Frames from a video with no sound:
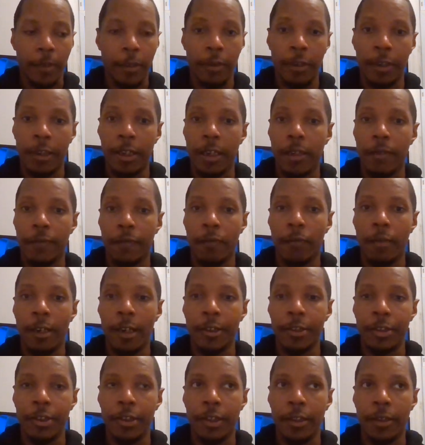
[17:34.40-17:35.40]
I want to thank you for
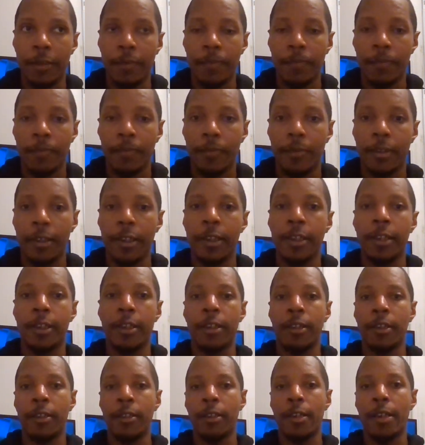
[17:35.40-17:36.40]
watching,
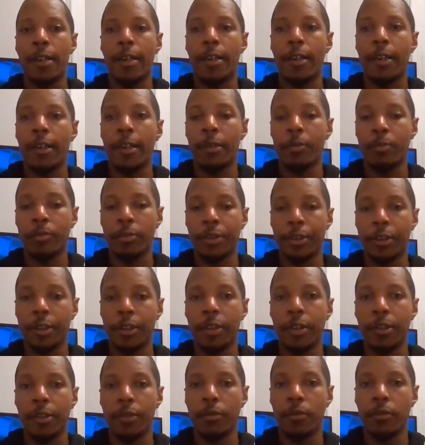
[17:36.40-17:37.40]
and I will
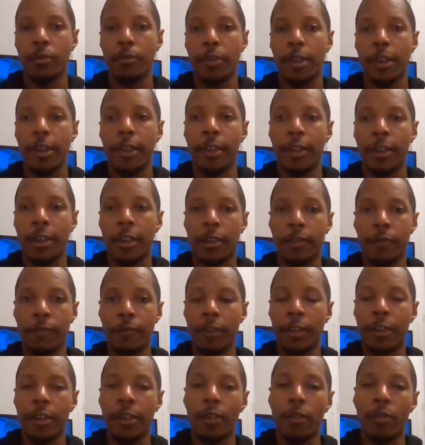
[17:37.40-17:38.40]
see you in the
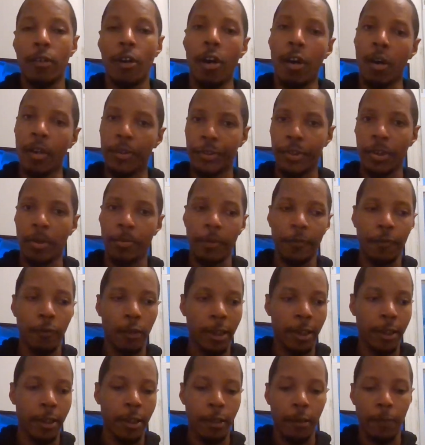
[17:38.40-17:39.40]
next video. Also,
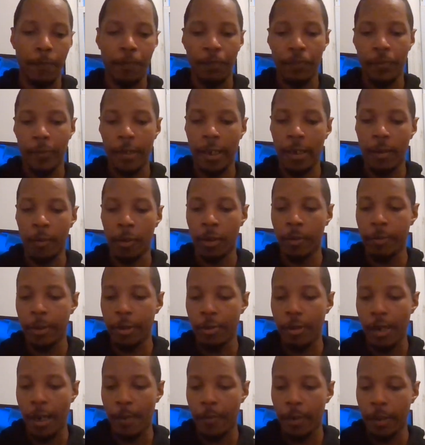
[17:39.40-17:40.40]
before I go, I'm going
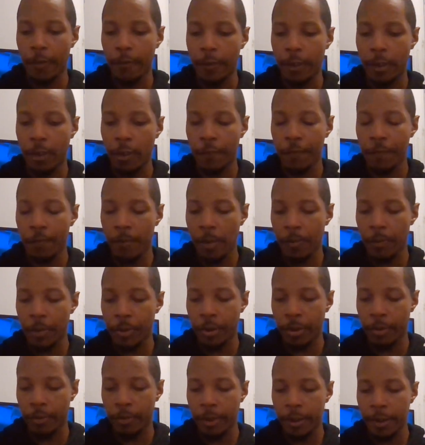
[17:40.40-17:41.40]
to be dropping a video for
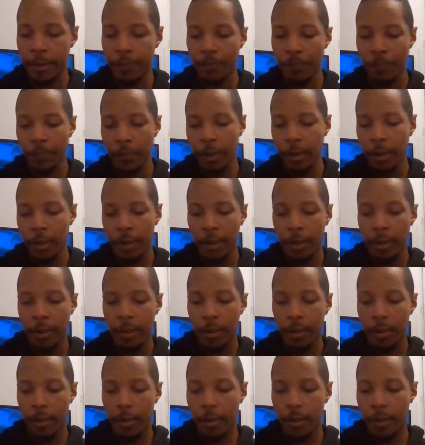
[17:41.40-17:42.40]
members only
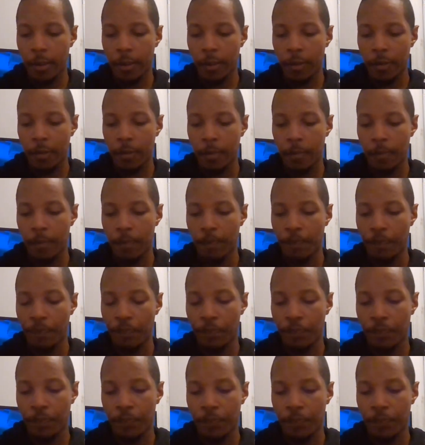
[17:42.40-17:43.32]
um,